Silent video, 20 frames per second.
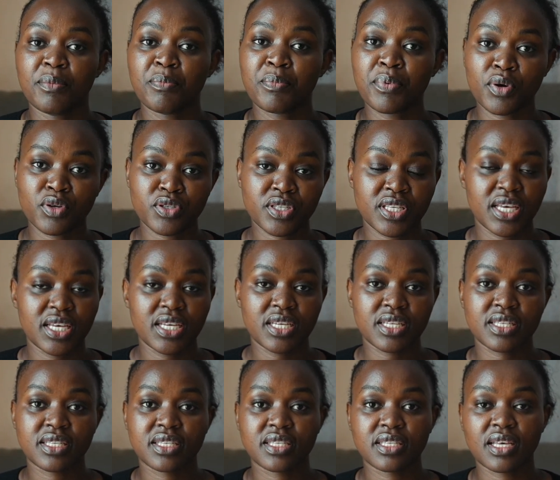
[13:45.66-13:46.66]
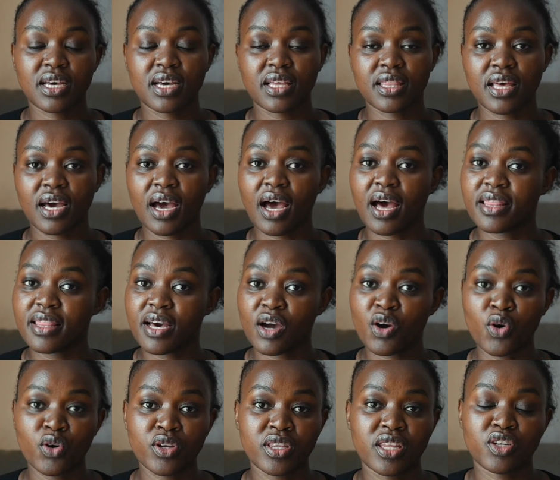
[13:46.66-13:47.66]
process the
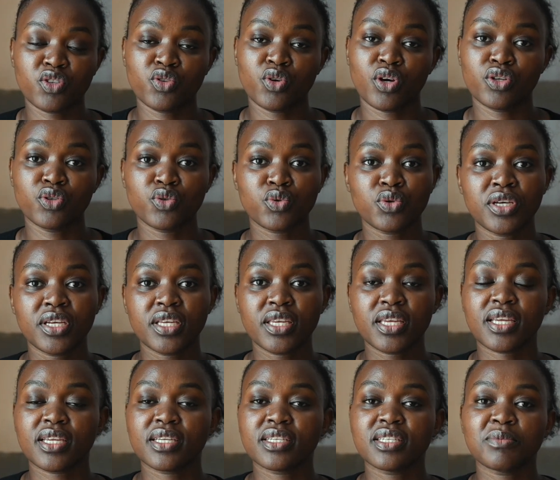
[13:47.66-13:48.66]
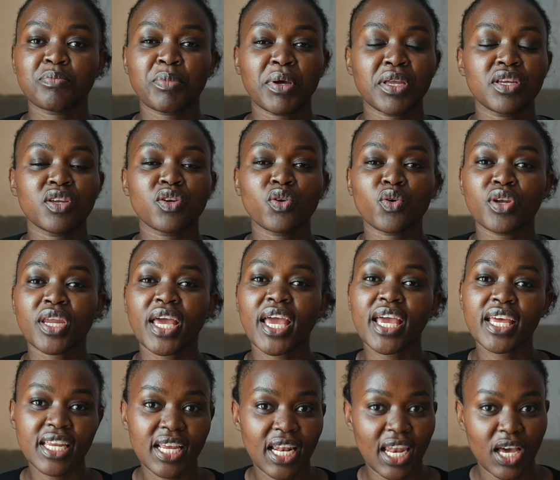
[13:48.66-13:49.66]
code that you are doing, depending on
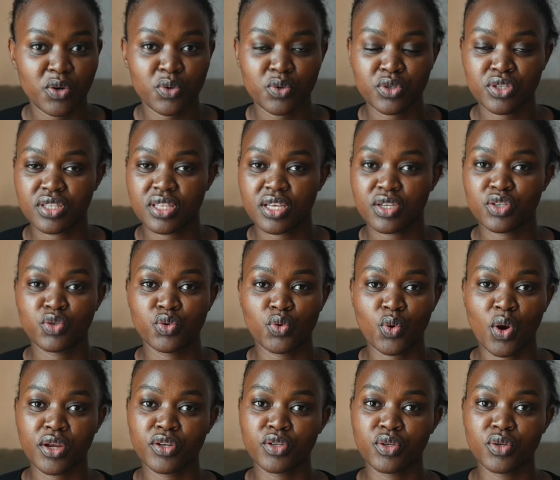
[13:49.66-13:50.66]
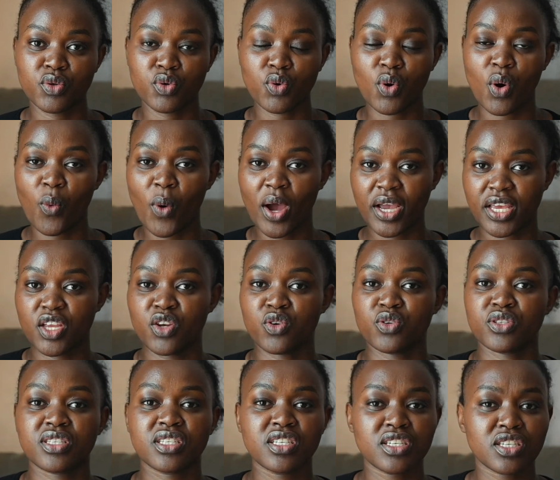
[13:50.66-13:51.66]
any language that you are working
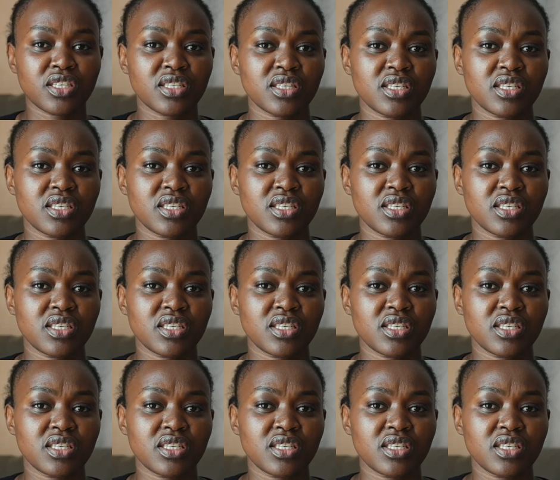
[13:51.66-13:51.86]
on, C#,